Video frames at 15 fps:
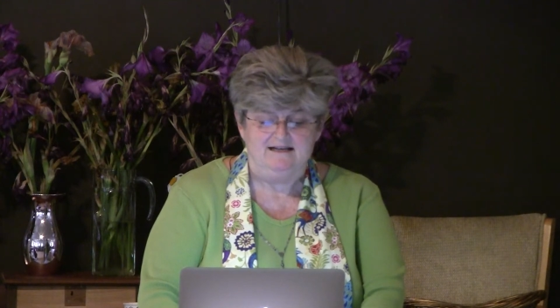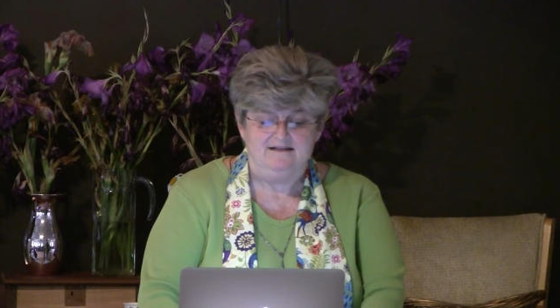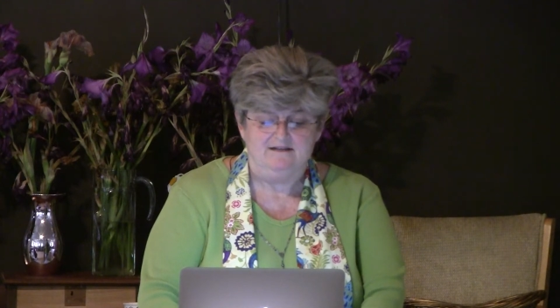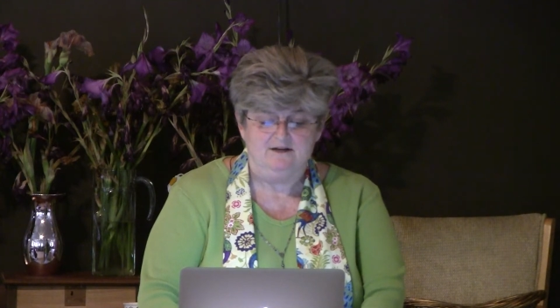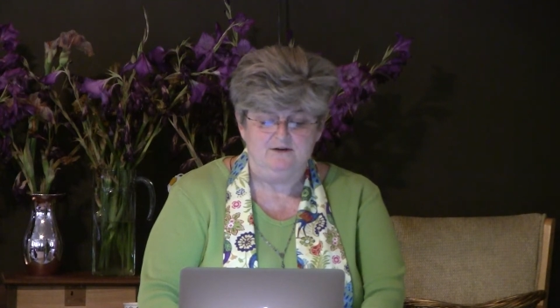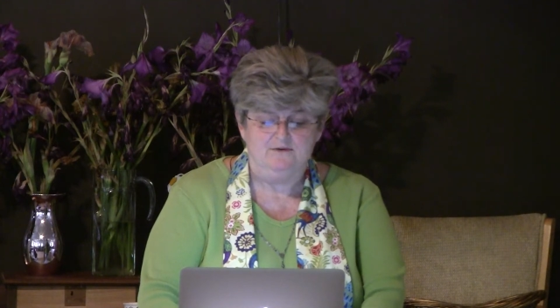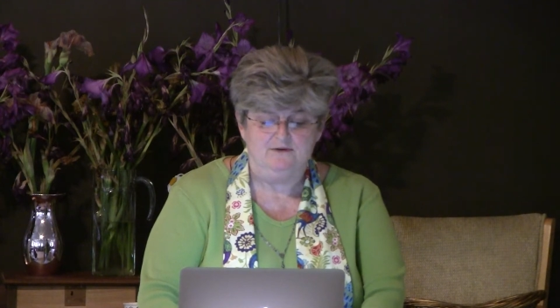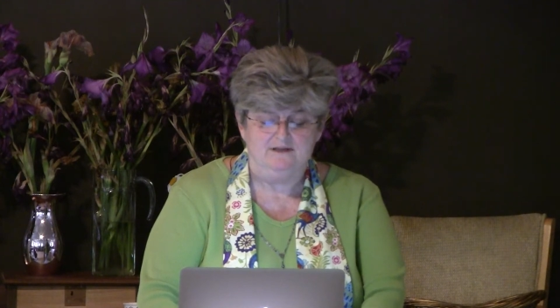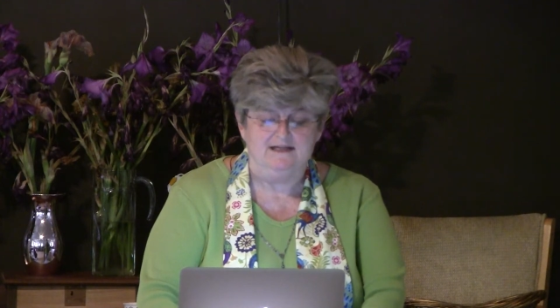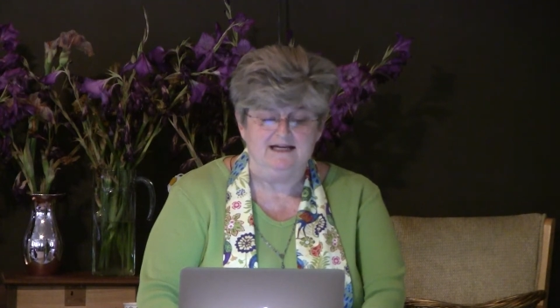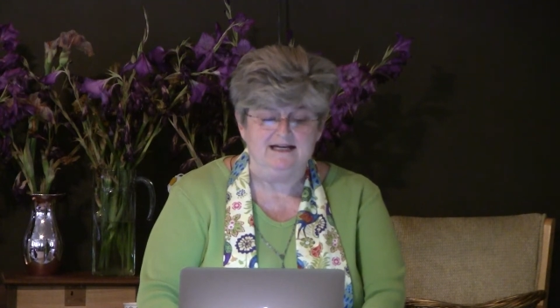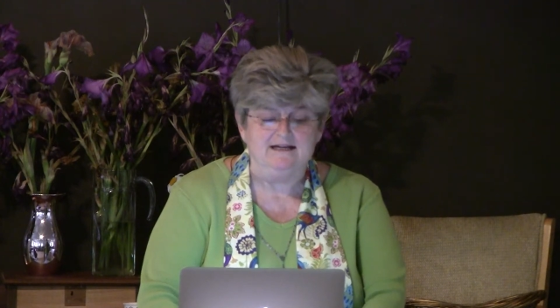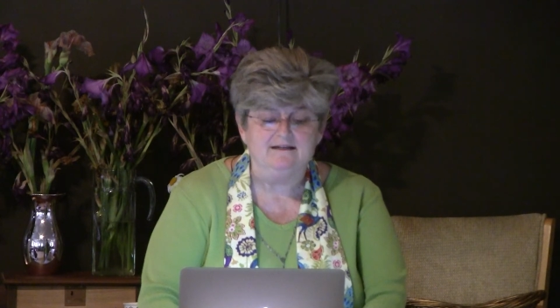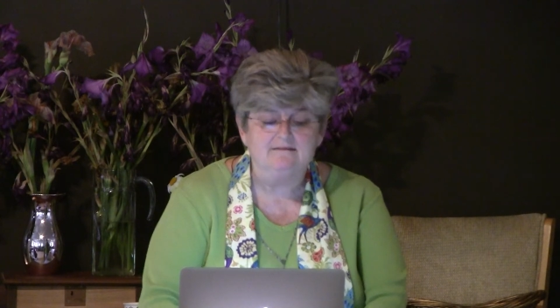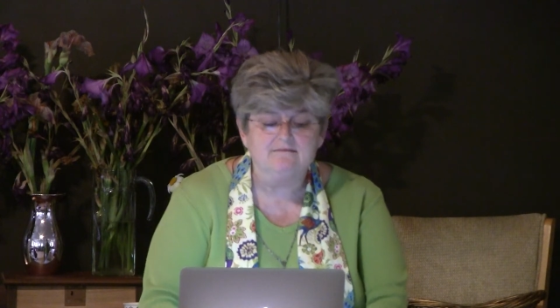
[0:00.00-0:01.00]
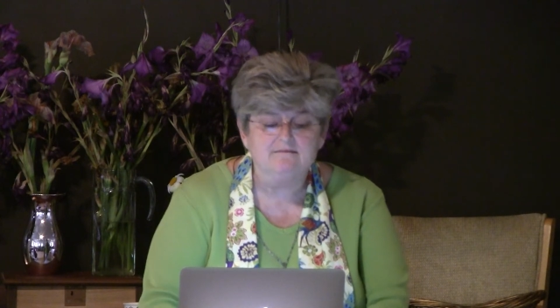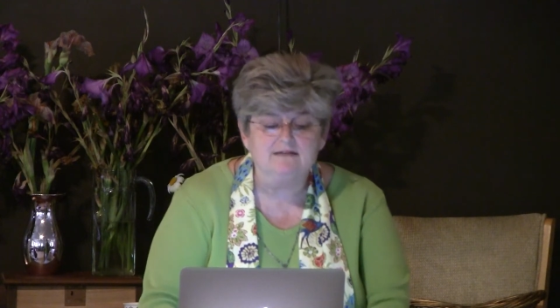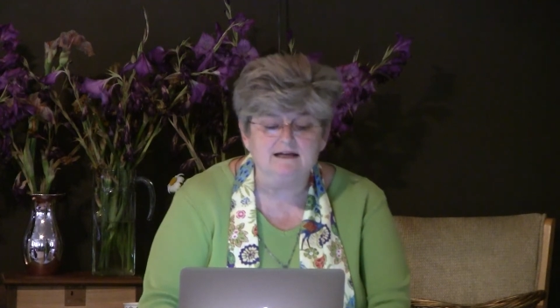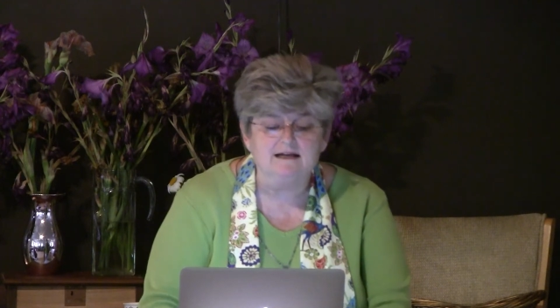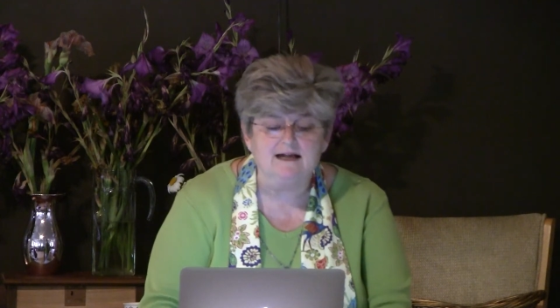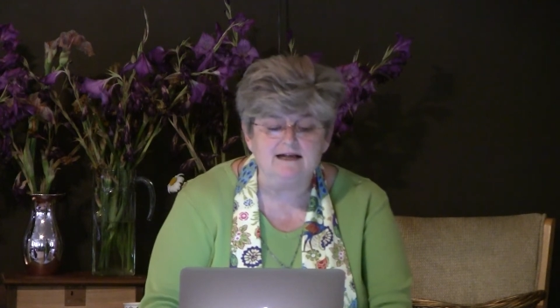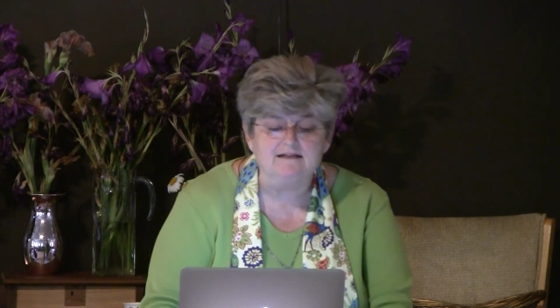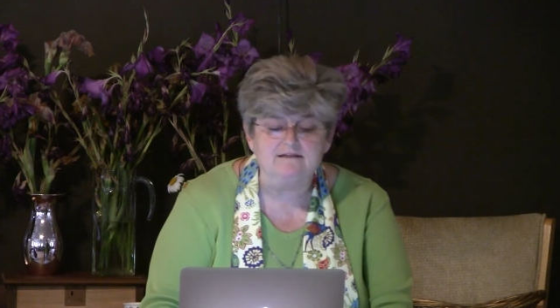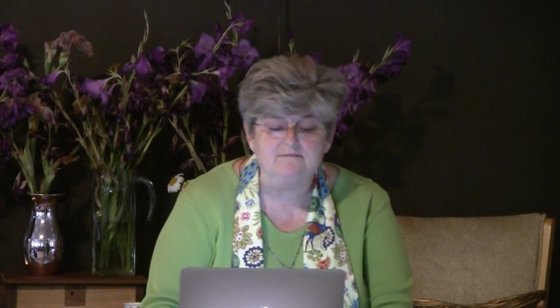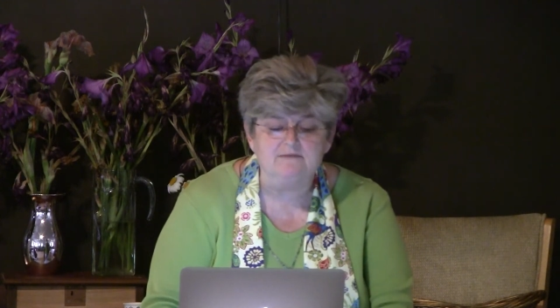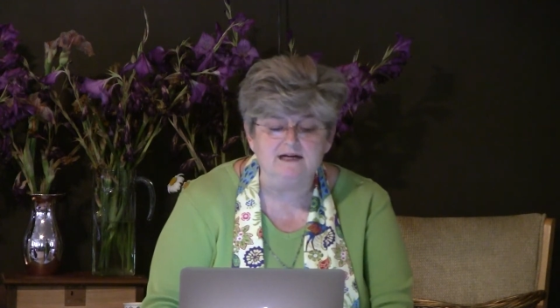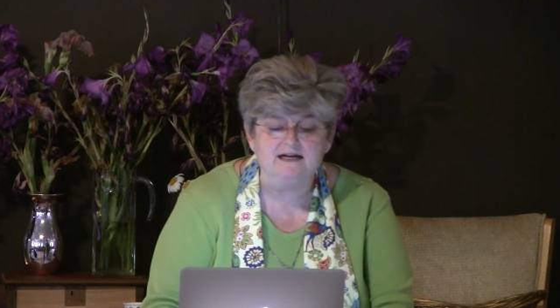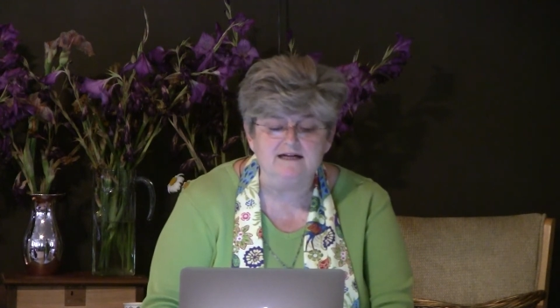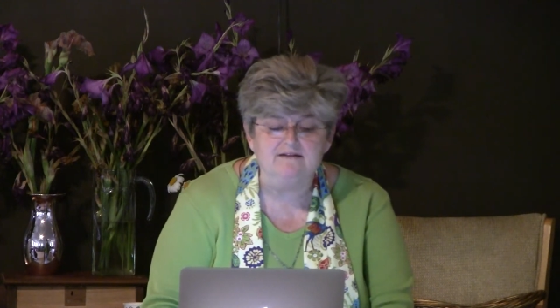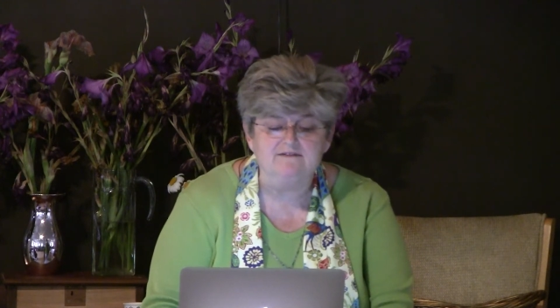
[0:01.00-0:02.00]
Totally has a
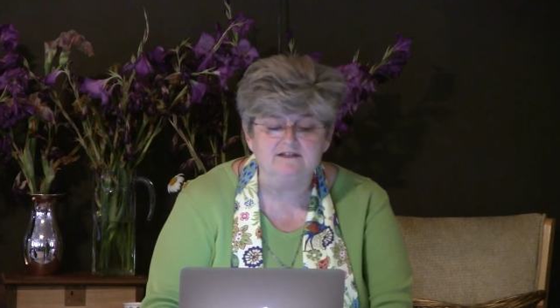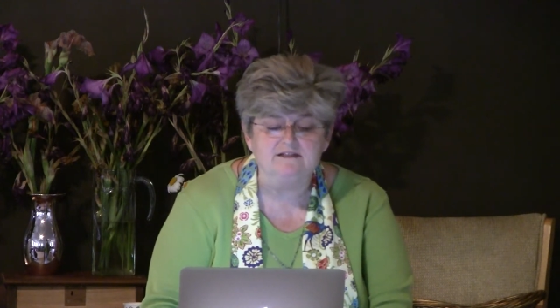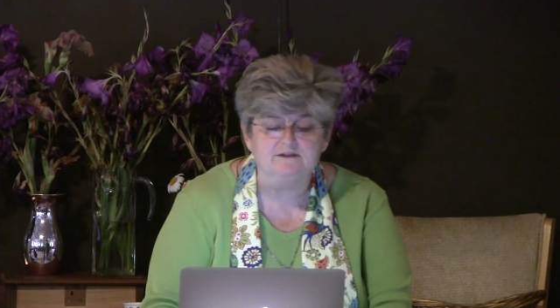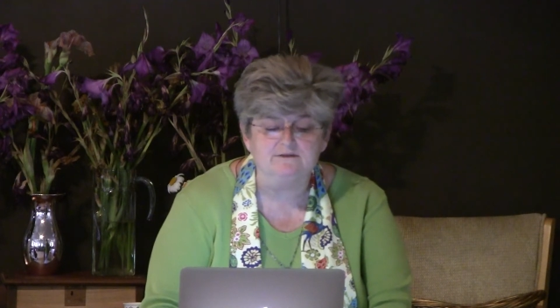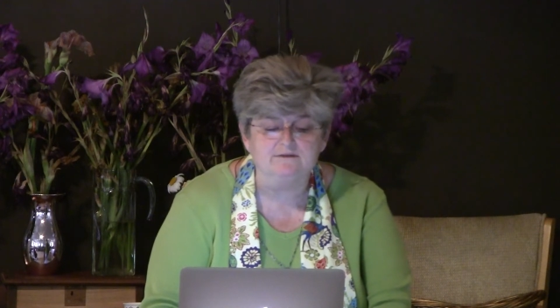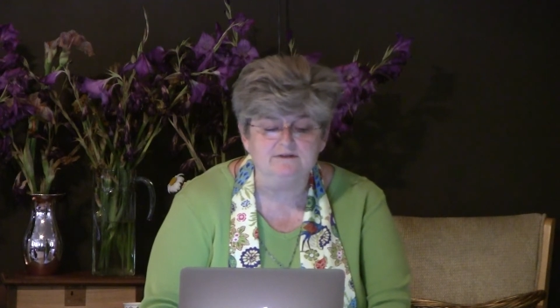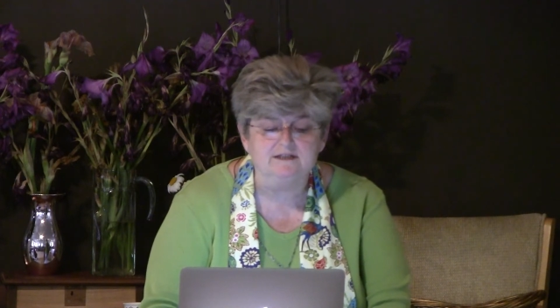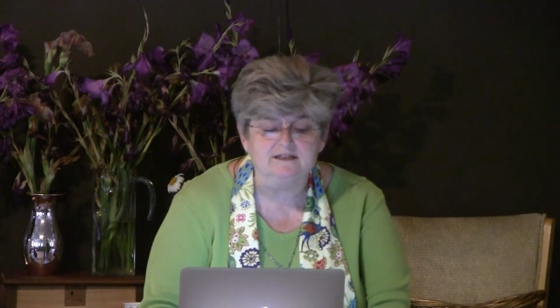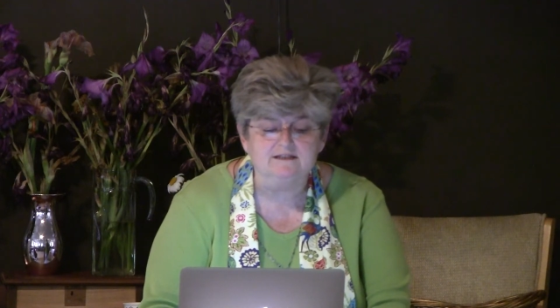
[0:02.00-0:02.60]
mind of its own.